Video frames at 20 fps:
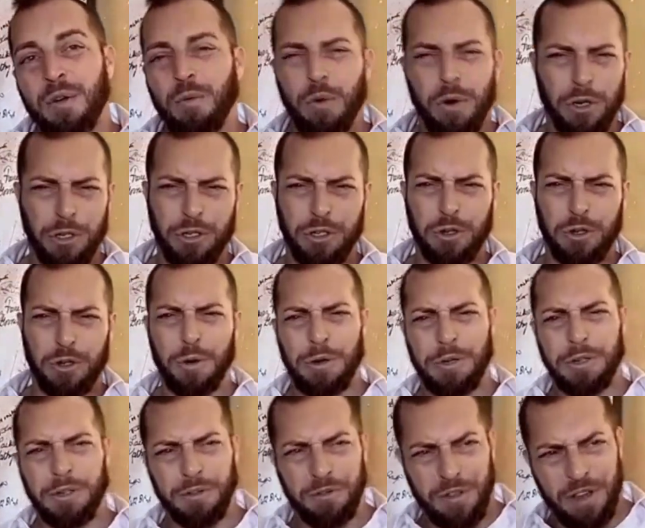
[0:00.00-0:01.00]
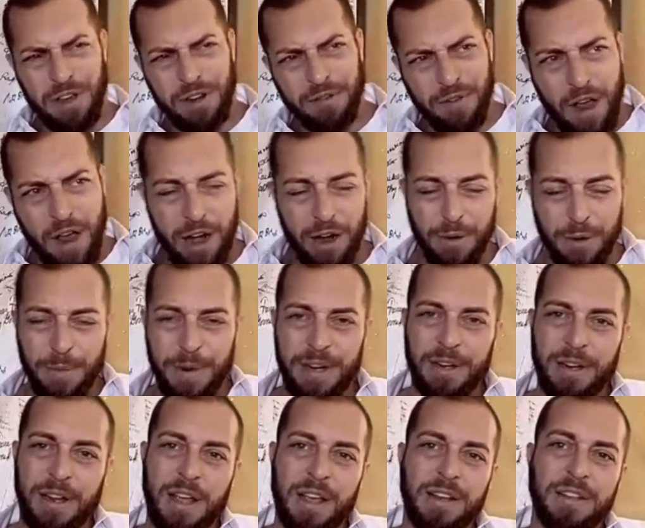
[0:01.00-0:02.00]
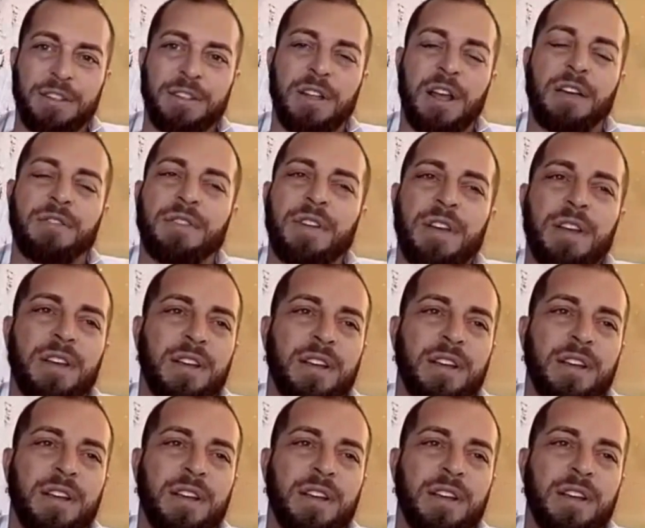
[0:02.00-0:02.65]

we're stewards of the environment kind of stuff.